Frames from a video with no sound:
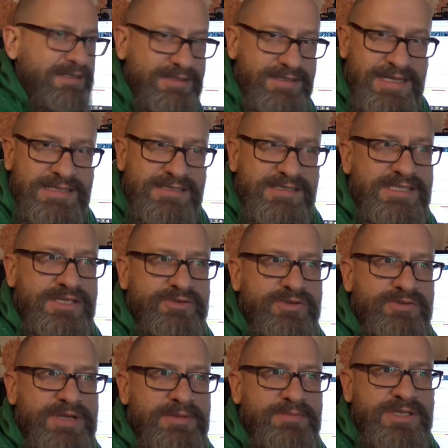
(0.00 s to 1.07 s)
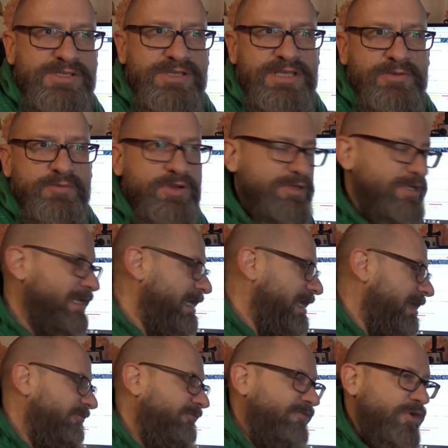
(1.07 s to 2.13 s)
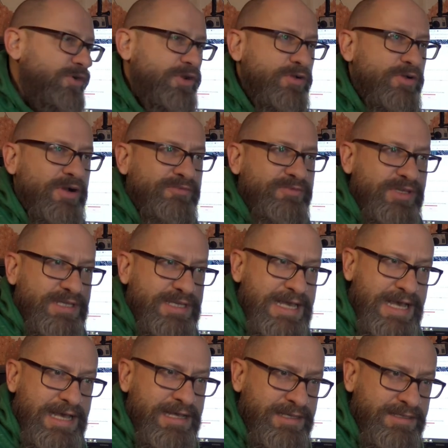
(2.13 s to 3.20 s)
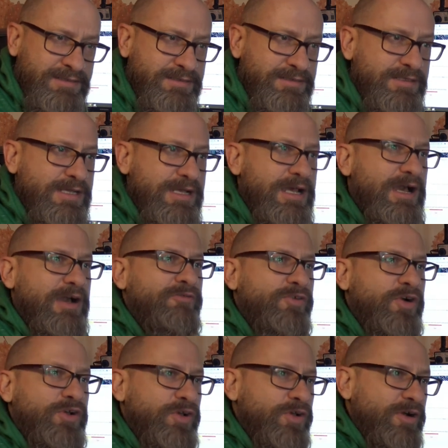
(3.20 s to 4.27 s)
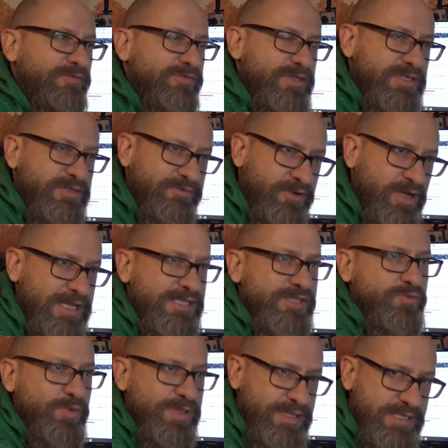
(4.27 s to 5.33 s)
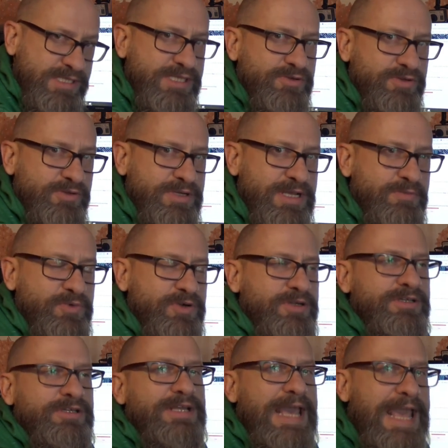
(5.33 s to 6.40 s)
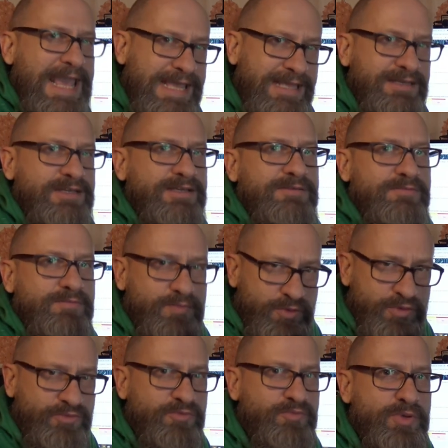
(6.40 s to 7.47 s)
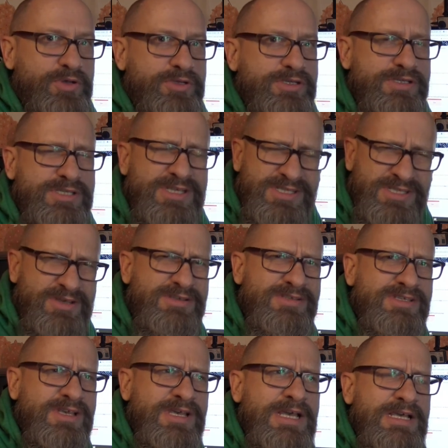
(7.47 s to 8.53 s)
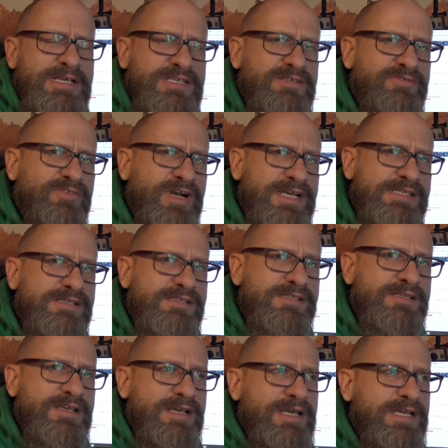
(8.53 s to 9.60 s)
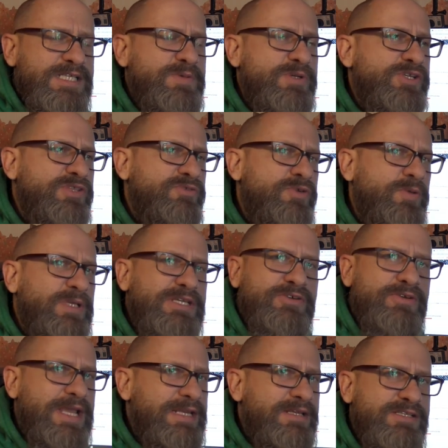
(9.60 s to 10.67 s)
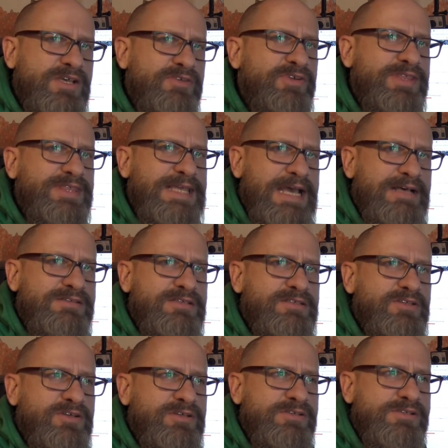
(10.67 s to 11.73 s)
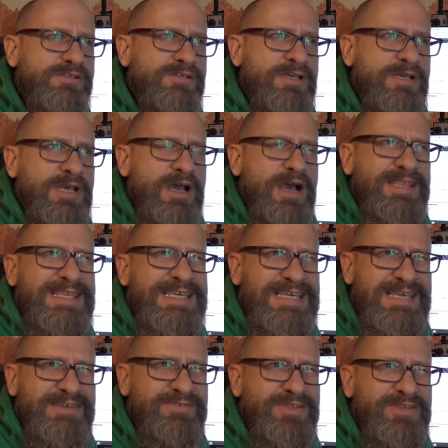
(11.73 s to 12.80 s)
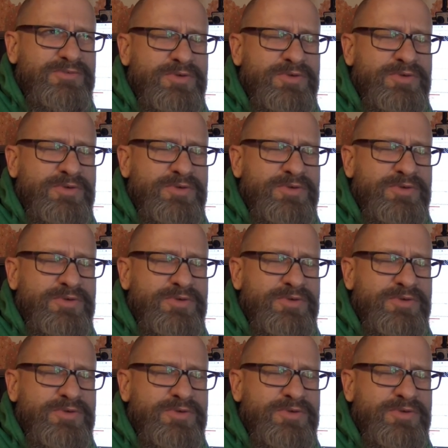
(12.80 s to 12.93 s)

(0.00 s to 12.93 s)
that has a serial number, so they want a photo of the card, a photo of the device with the serial number on it, and a proof of purchase. Because those devices, especially the Roli Grand, it's over $1,000. I think even the